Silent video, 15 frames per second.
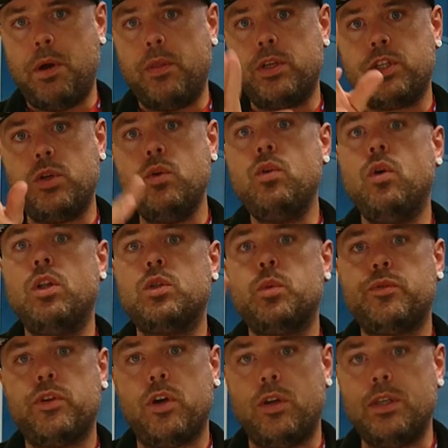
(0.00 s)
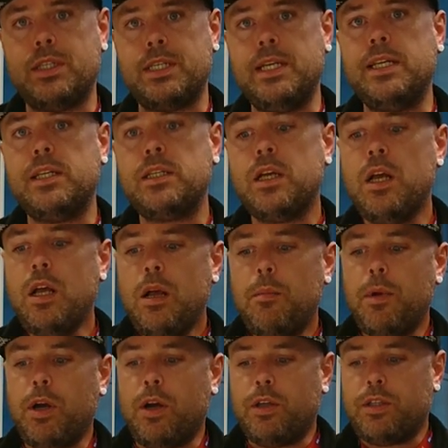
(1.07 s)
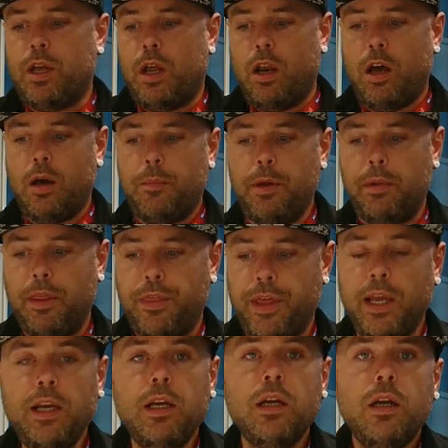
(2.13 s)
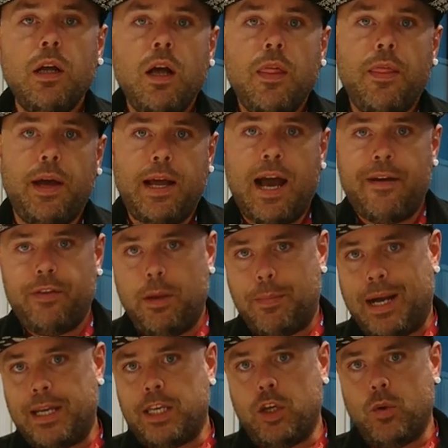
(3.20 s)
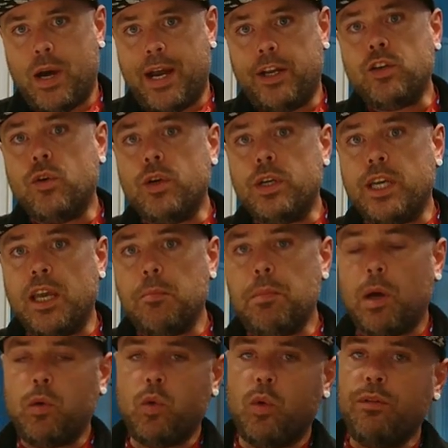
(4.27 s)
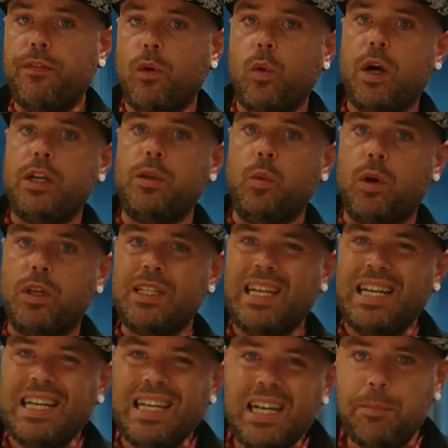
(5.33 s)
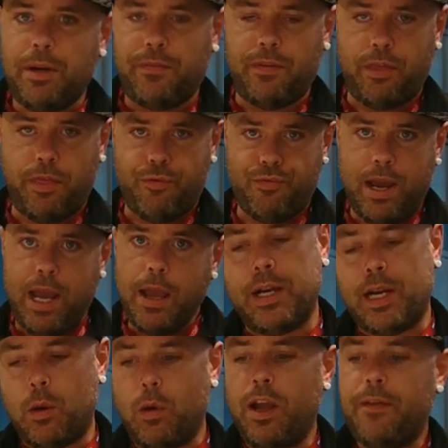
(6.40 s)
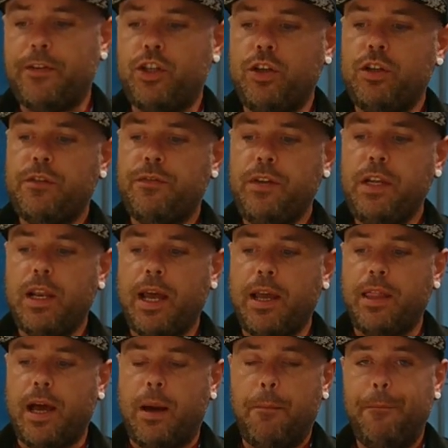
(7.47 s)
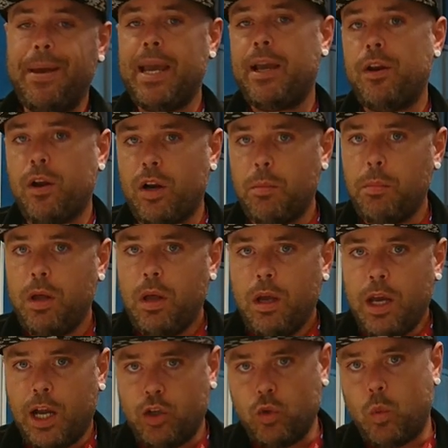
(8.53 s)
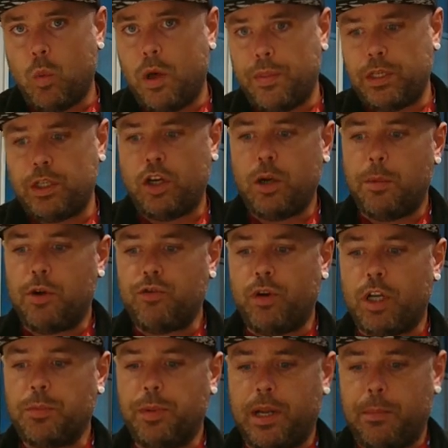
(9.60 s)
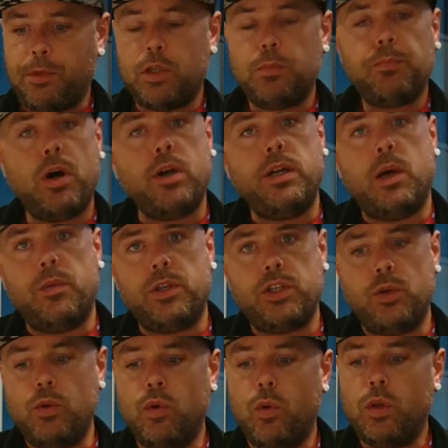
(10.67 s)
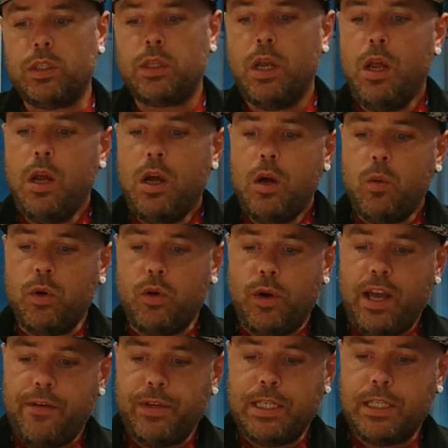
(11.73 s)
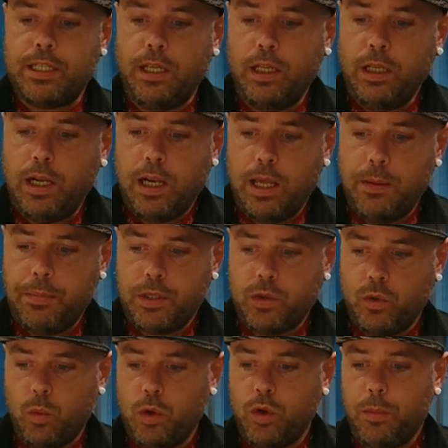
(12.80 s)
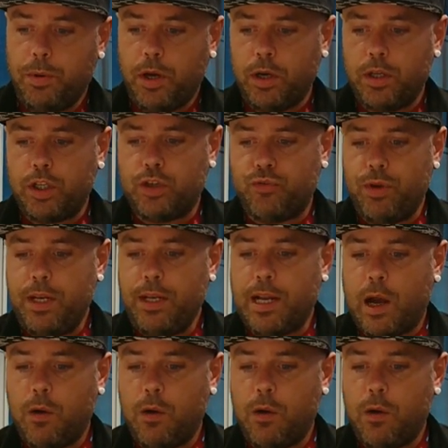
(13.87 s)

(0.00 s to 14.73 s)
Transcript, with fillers: about the two goals which were conceded, because a lot of people think that Javier Manquillo had a good game. Now, going forward, he was a little bit of a threat. Now, it does feel like that I'm picking on him. I don't want this to come across, but I'm just pointing out the two goals. We're going to have a still clip, so we're going to put it on the screen